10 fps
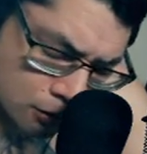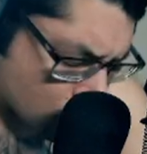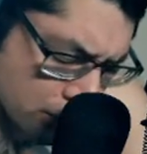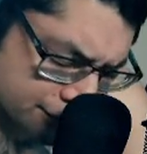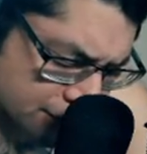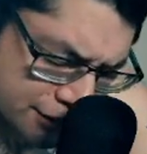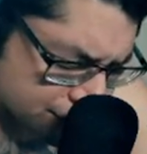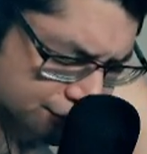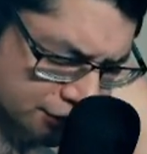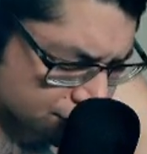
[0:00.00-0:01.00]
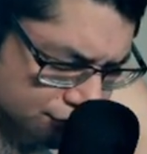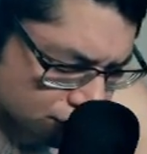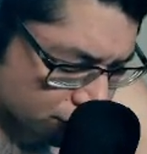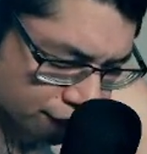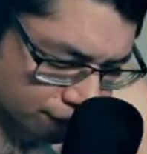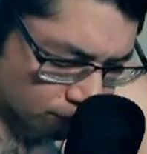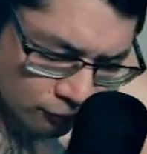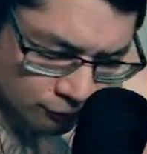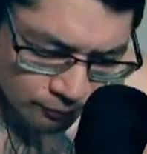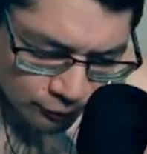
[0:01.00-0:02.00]
Oh, I, ju- I just, I just lift
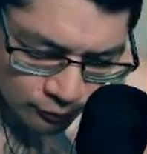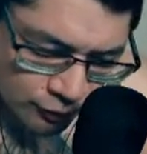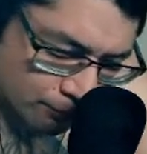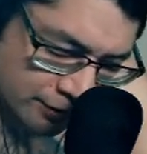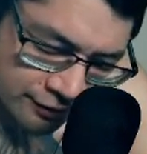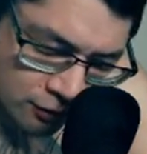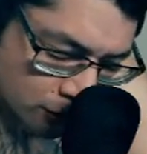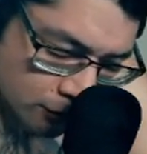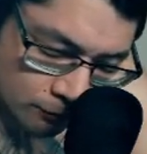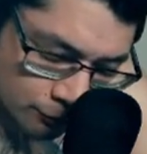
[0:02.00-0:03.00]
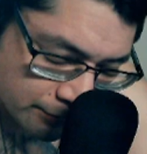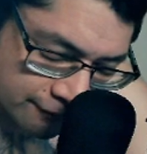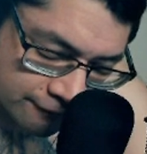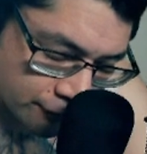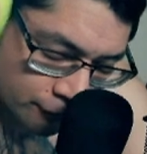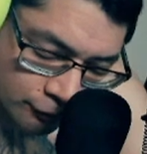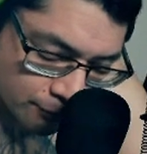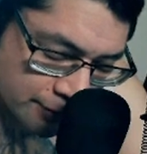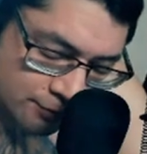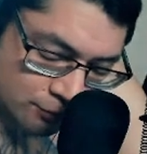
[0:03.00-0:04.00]
with with my heart, with my feeling,
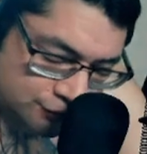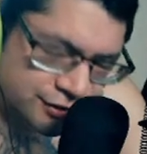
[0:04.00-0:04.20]
with my emotion.